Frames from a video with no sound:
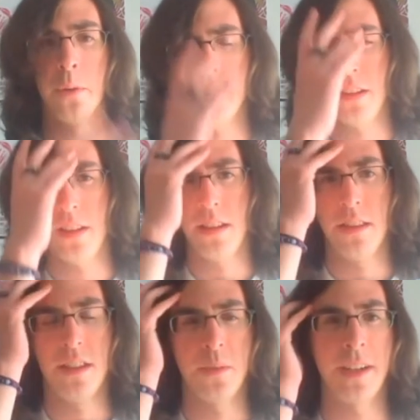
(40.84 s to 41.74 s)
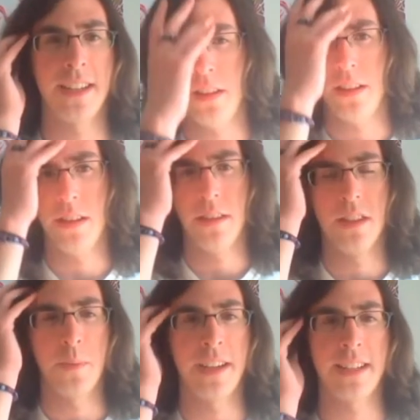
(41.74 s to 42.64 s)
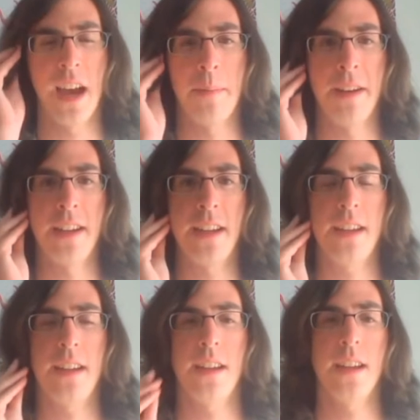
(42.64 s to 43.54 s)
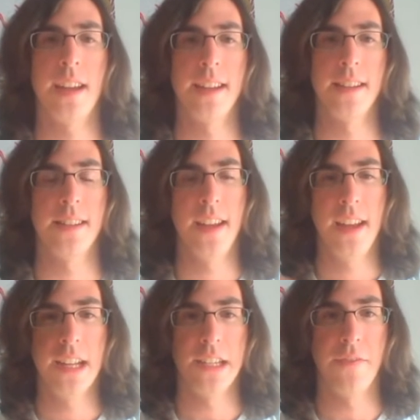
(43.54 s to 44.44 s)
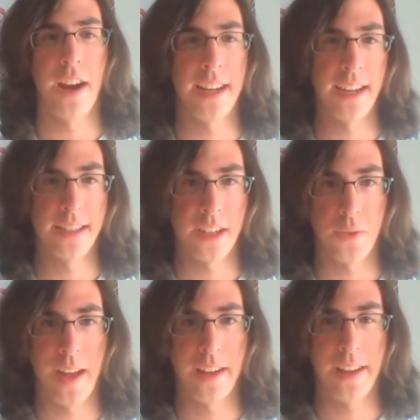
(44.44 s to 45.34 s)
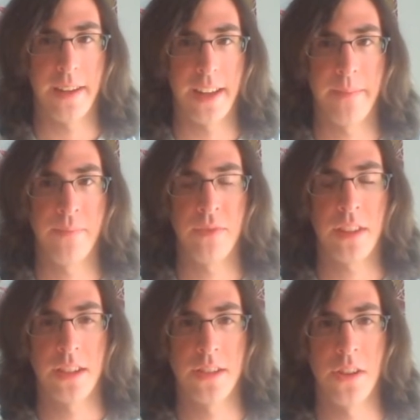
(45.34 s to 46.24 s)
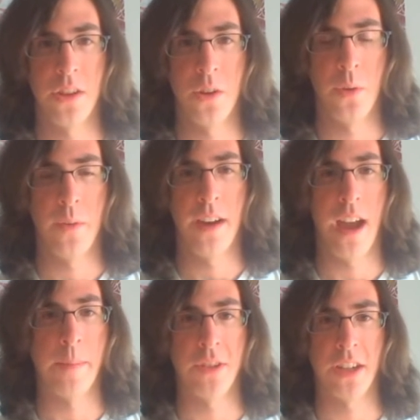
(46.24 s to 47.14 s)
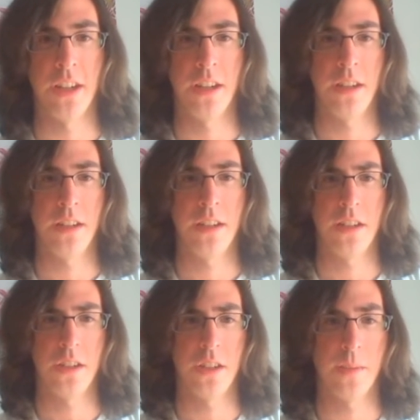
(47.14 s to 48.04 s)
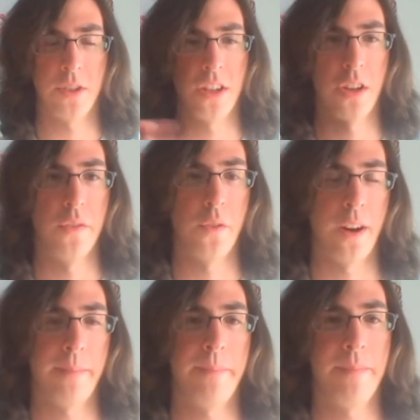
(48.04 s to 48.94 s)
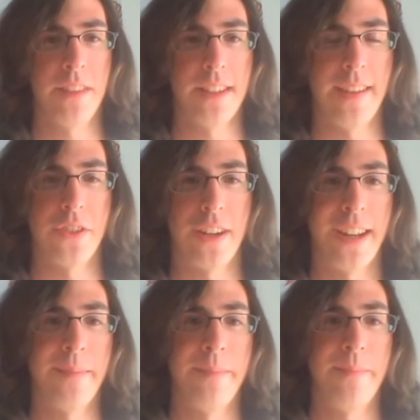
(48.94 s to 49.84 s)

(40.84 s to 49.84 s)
Now, this week's topic is defining asexuality. So I'm just gonna go for it. Dive straight in.